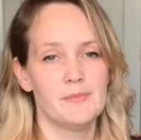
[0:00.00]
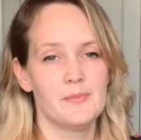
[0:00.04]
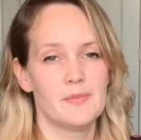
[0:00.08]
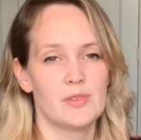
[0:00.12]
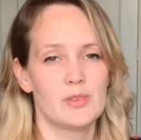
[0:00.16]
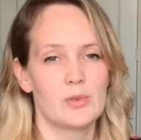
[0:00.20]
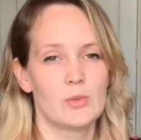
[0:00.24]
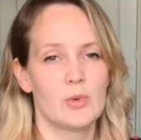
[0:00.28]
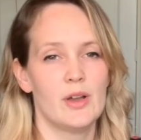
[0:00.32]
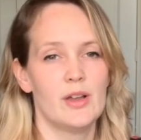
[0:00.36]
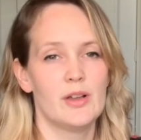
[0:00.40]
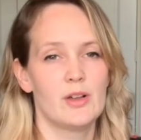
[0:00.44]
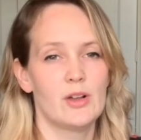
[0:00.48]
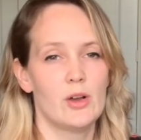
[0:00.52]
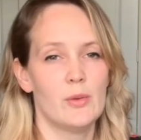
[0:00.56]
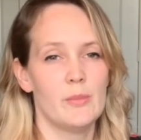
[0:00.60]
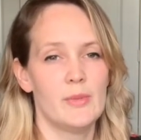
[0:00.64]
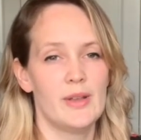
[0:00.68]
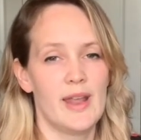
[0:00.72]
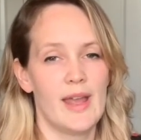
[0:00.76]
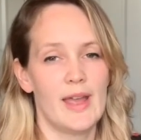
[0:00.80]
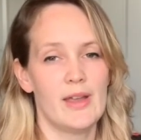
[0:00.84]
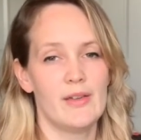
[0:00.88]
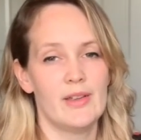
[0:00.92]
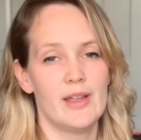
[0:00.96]
It's quite a common
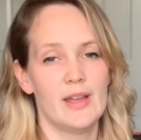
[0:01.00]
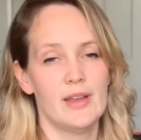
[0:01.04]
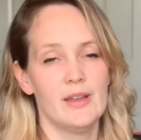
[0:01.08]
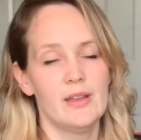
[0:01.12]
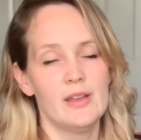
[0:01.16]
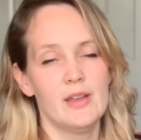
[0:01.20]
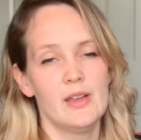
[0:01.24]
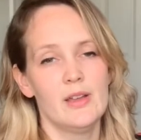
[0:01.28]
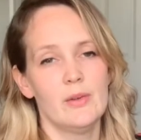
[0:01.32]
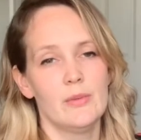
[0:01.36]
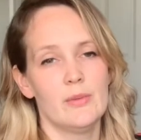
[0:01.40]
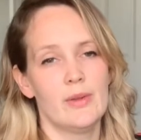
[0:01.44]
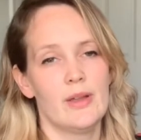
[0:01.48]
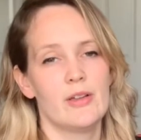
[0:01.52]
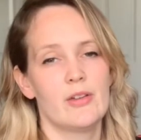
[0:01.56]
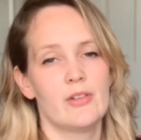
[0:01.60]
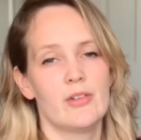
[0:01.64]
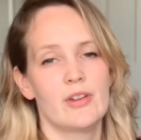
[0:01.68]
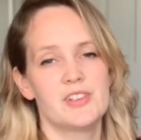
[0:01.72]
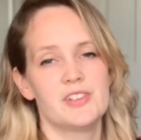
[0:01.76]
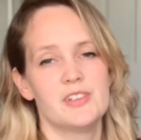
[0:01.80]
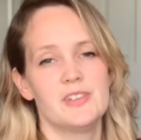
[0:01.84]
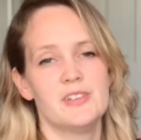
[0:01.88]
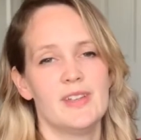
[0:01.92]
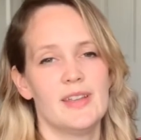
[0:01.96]
area where
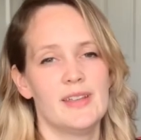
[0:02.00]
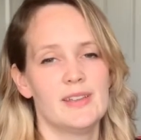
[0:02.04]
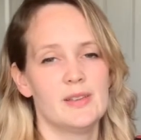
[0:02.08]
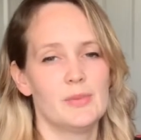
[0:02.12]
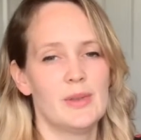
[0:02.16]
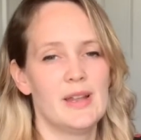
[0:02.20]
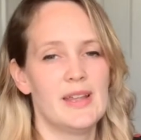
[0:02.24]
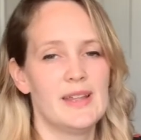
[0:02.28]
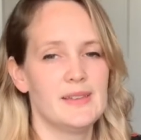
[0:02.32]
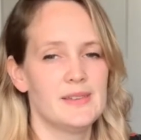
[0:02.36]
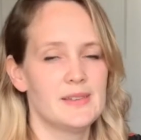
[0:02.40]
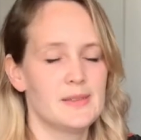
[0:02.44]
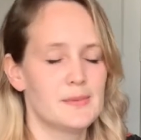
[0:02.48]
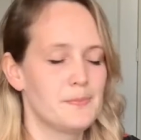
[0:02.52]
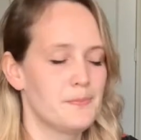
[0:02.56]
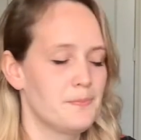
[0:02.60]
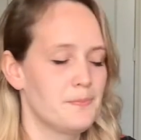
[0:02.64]
aggression takes place.